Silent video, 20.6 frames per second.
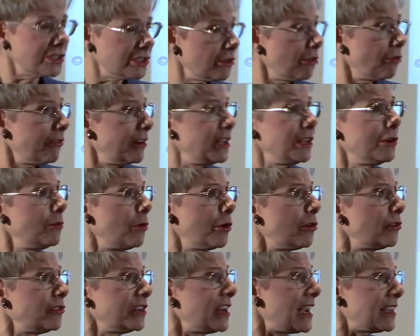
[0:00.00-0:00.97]
story you
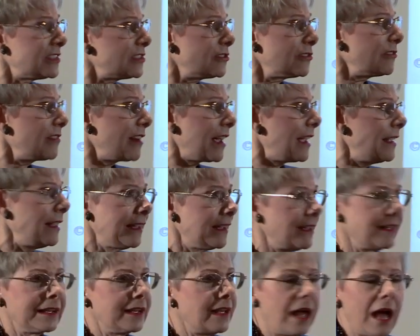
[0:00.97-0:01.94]
heard yesterday,
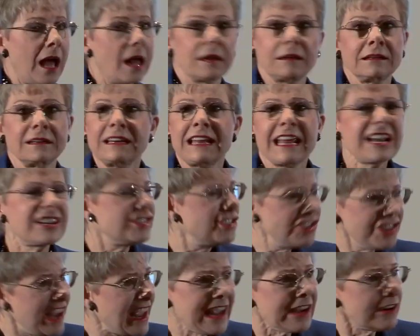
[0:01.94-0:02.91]
it's
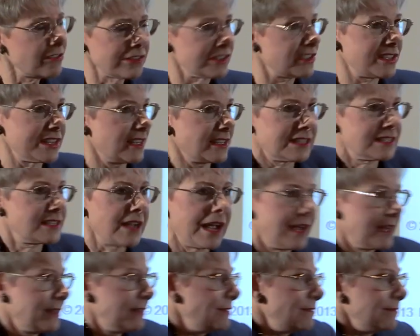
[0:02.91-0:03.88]
years since
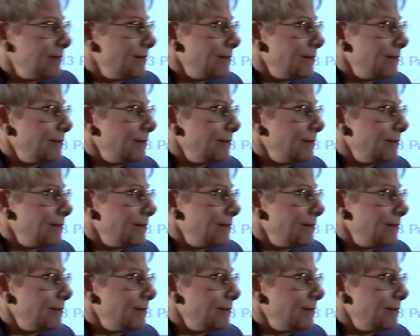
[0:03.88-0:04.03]
I